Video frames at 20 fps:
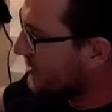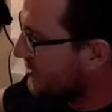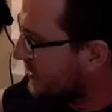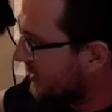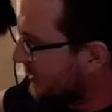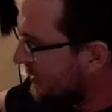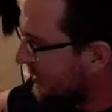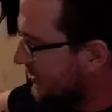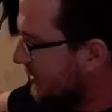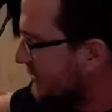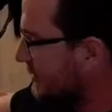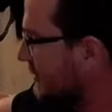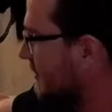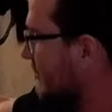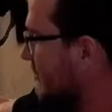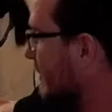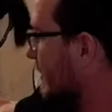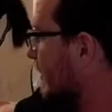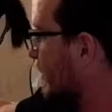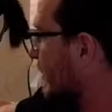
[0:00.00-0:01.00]
it's got guts, it's
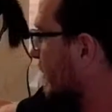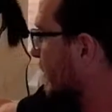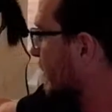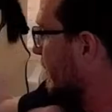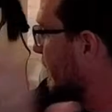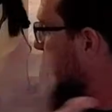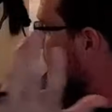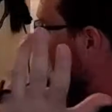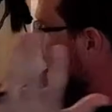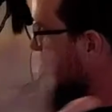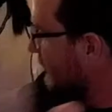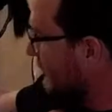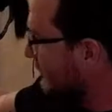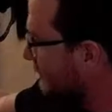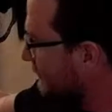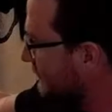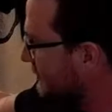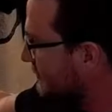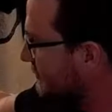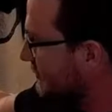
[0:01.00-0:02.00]
got killing, it's got
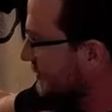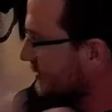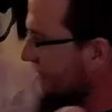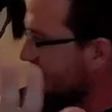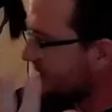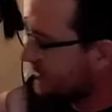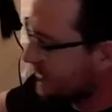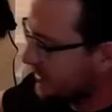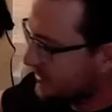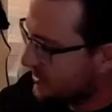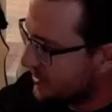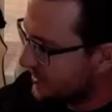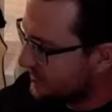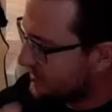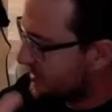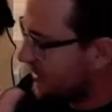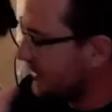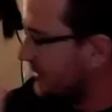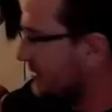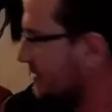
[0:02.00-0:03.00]
invisibility, it's got jump
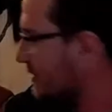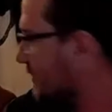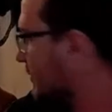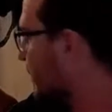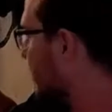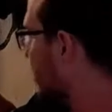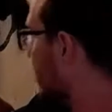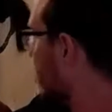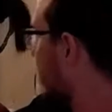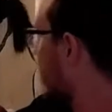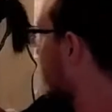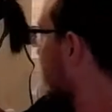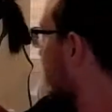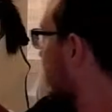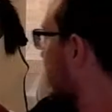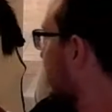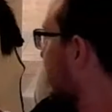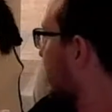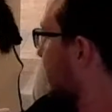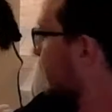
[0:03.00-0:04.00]
scares, it's got all the
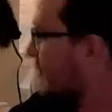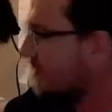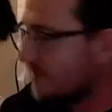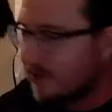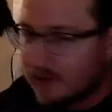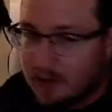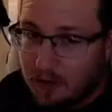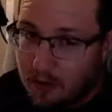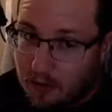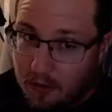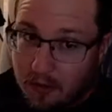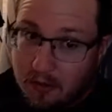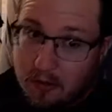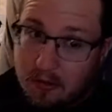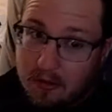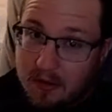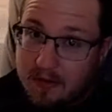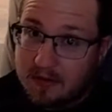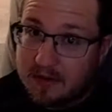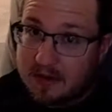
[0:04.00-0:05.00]
good
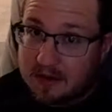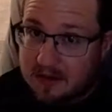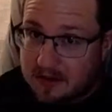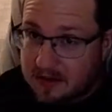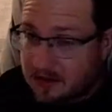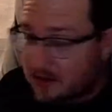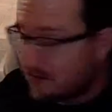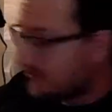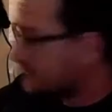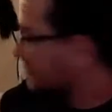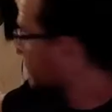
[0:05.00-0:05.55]
horrific stuff.